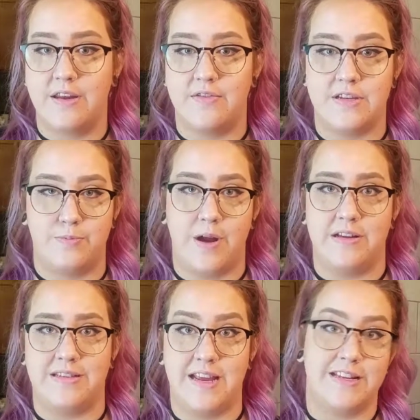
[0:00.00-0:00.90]
This
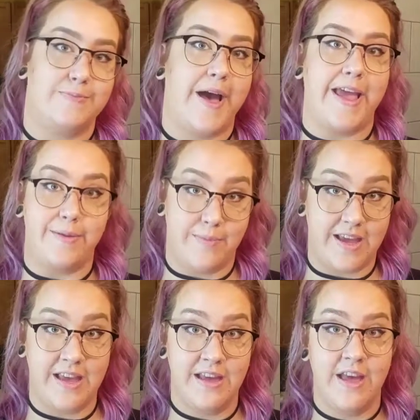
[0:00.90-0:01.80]
brand stands behind
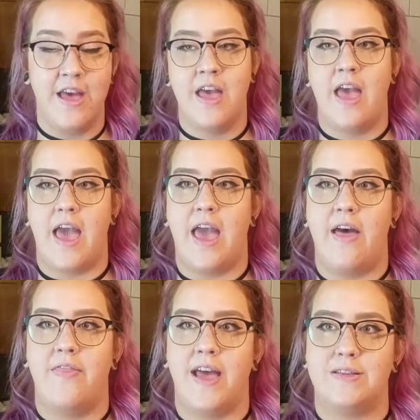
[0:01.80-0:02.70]
me,
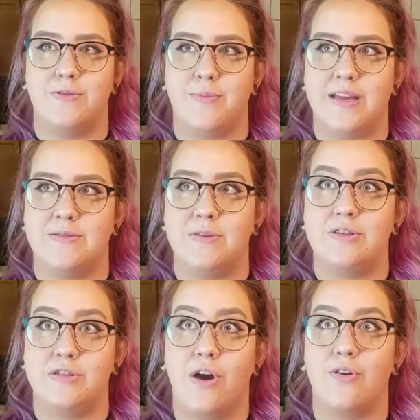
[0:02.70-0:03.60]
and that's what makes me
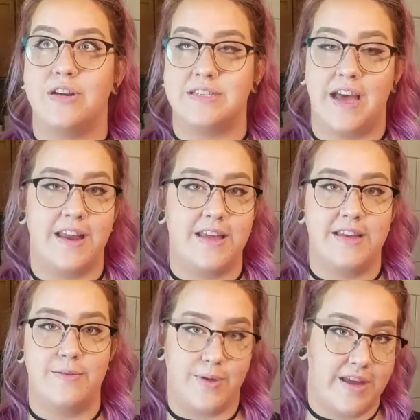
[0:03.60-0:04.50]
so excited
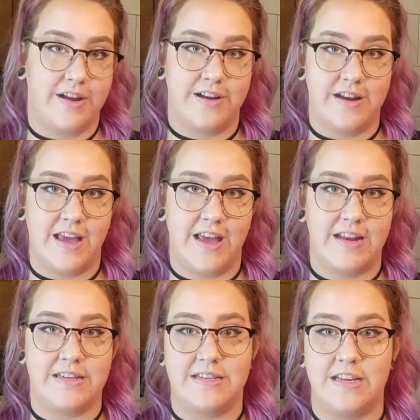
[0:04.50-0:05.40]
to be here today
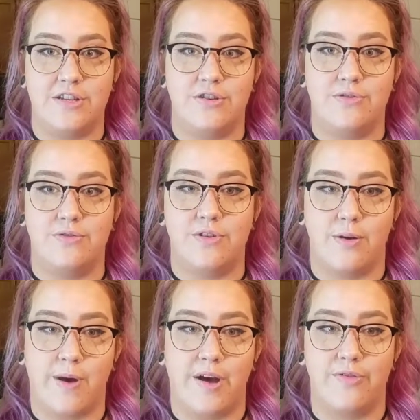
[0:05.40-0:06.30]
to teach you
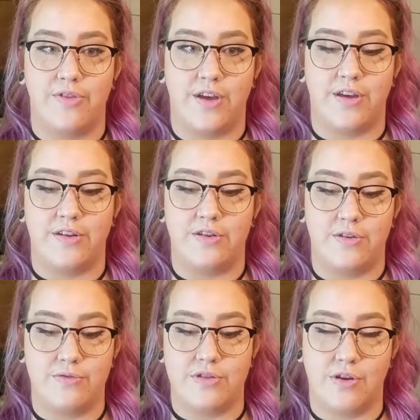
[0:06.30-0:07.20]
about the
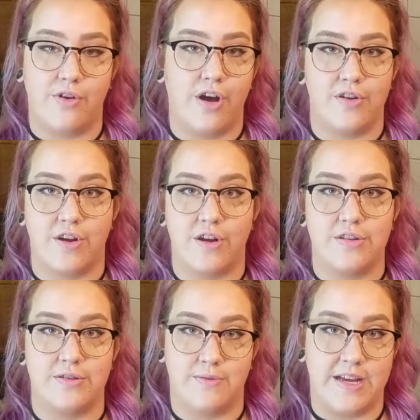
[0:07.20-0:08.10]
new SoColor Cult
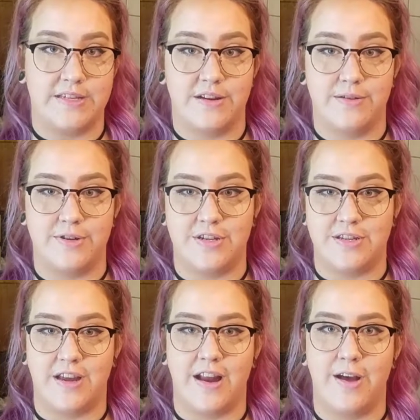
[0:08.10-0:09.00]
Eraser, which is
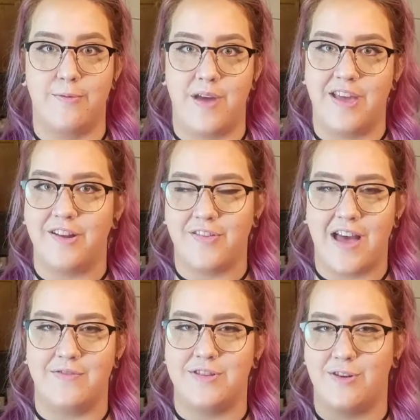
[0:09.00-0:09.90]
going to help make your
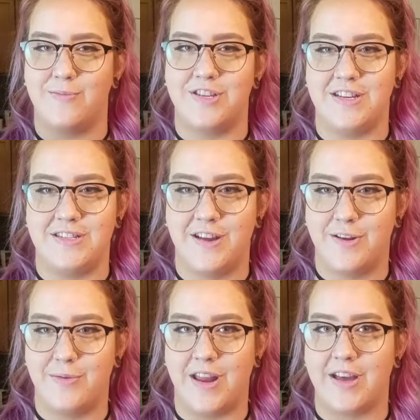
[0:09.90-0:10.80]
lives so much easier
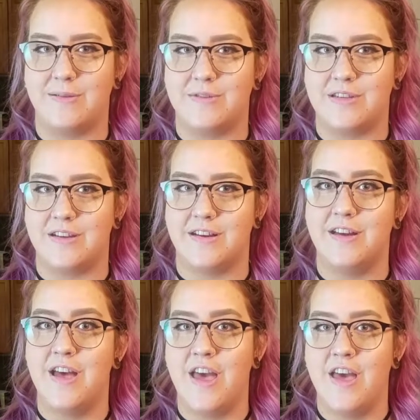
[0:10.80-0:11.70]
when it comes to
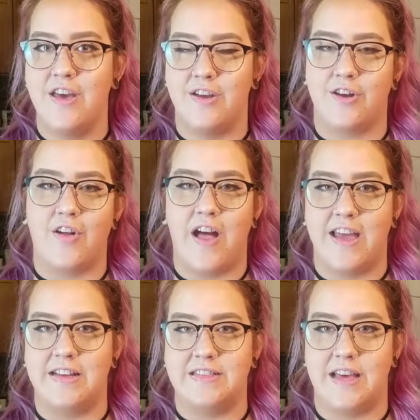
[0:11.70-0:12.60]
your
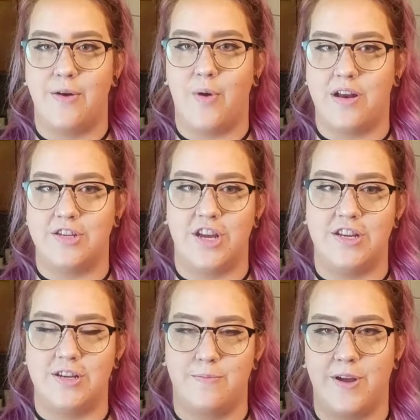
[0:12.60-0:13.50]
clients that want to
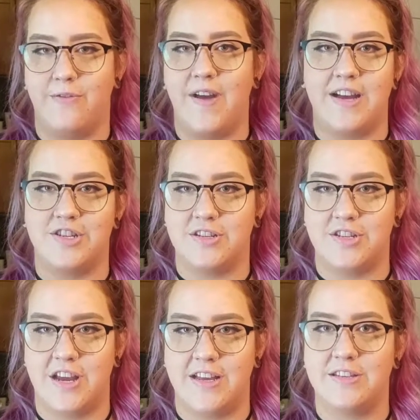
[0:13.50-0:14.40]
change up their fashion
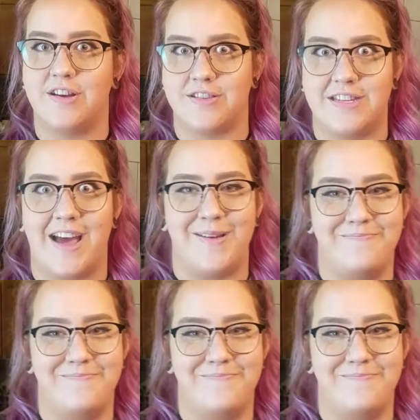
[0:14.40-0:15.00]
shades all the time.